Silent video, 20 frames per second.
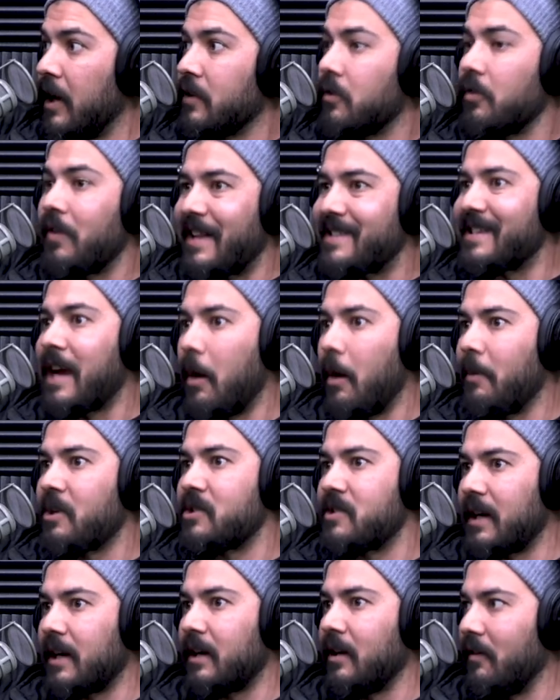So that's how
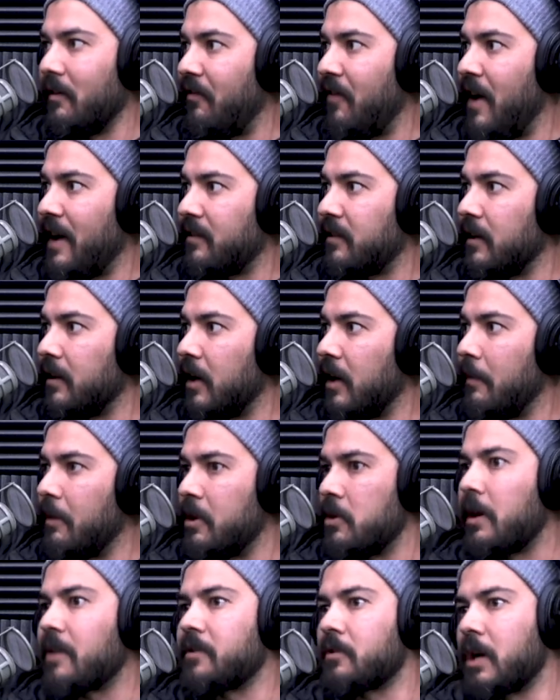much that can affect it. Yep, I mean,
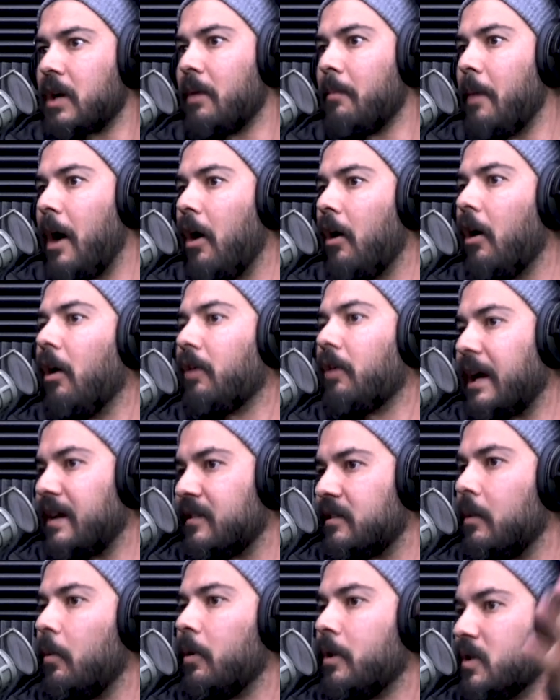yep. you guys are talking about okay,
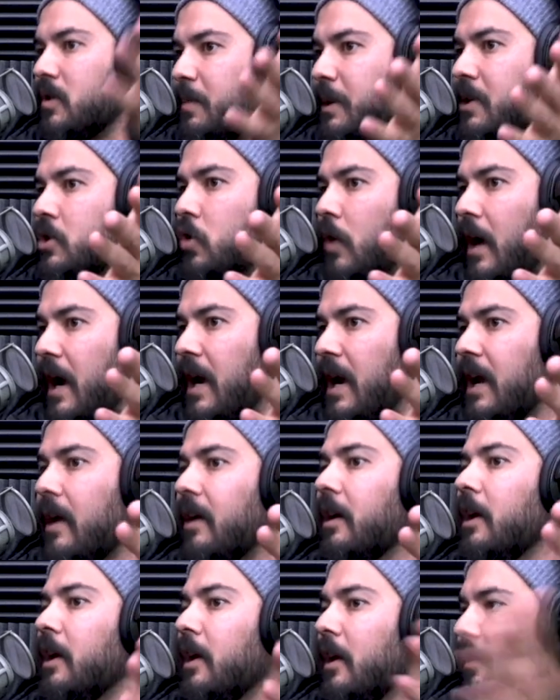someone who's been
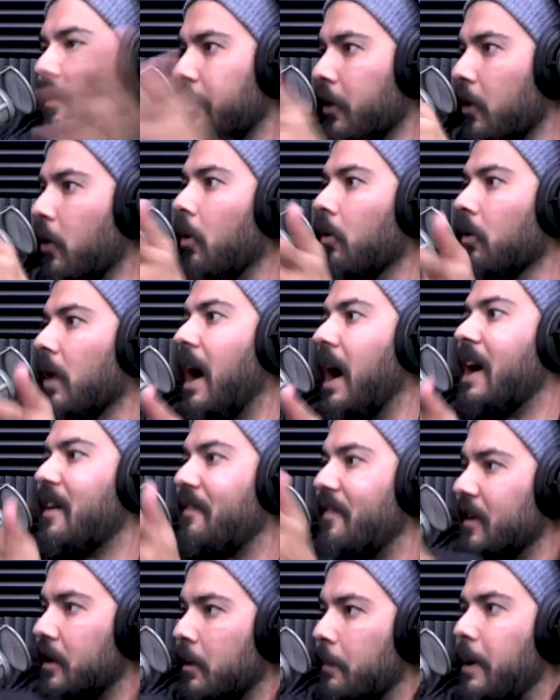training their whole
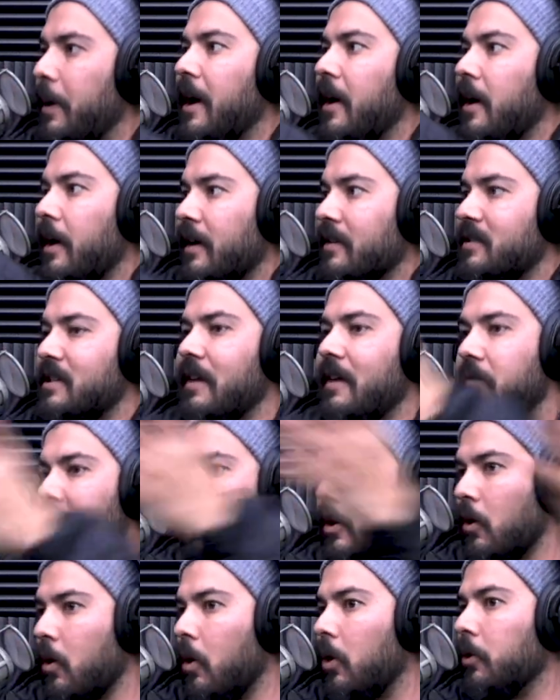life and comparing a 70
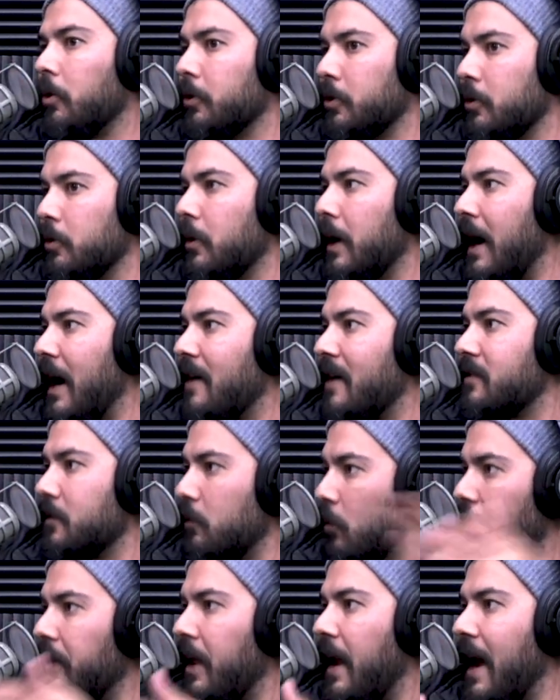year old who has
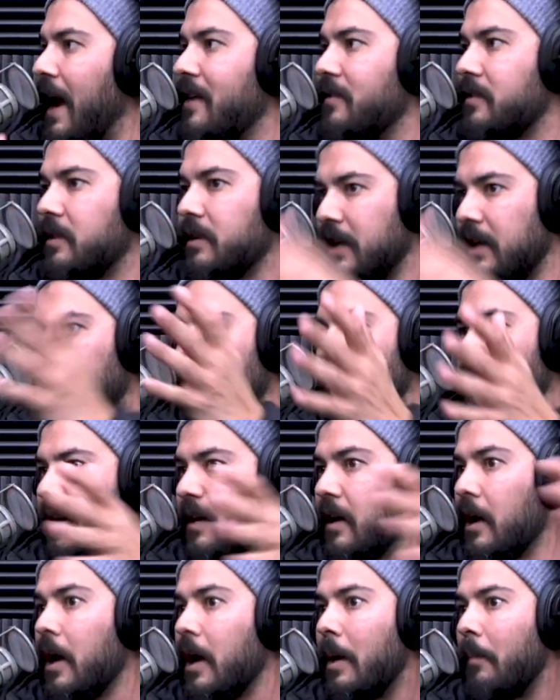and one that hasn't. Yes,
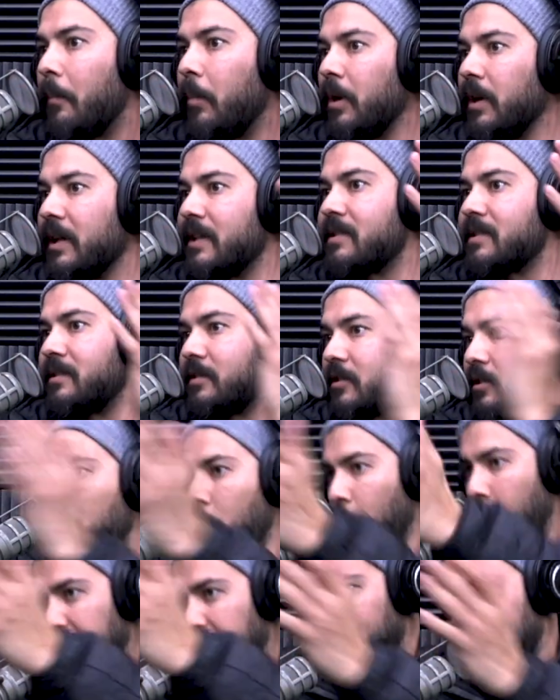but it's
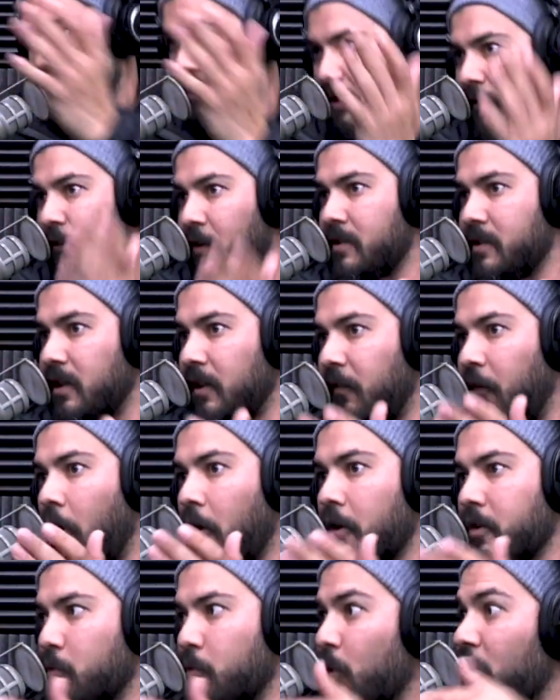so big of a difference as
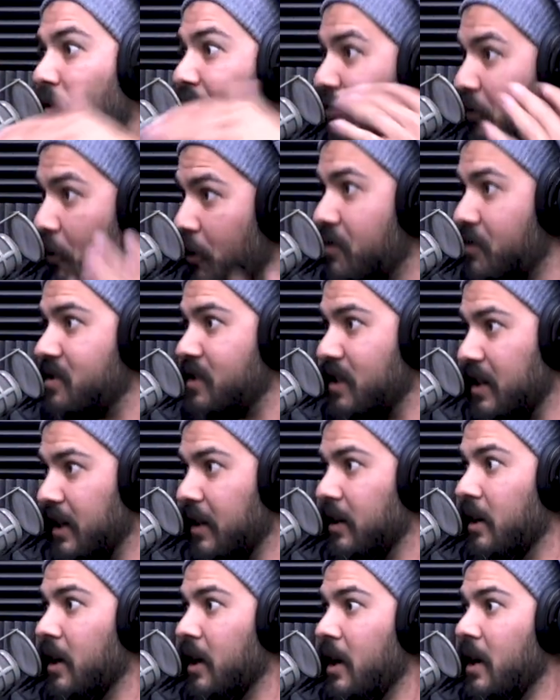far as
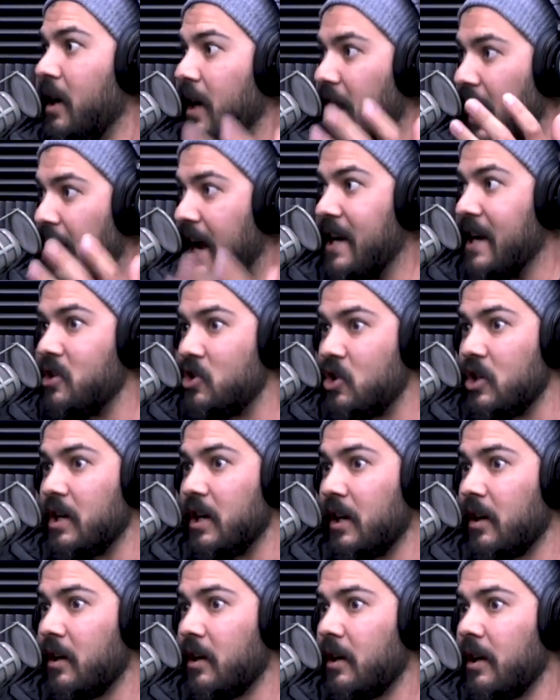reversing
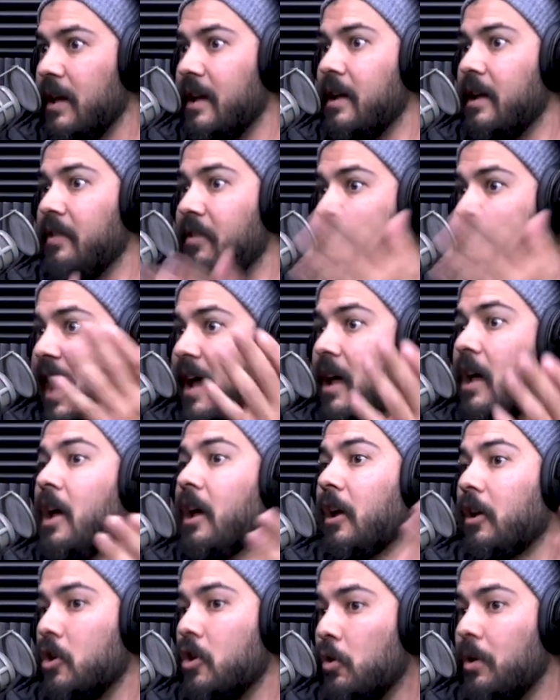aging exactly. that
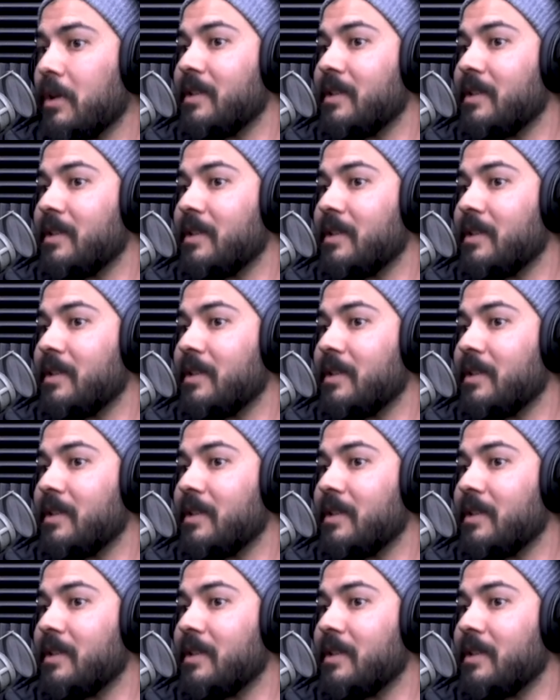you yep.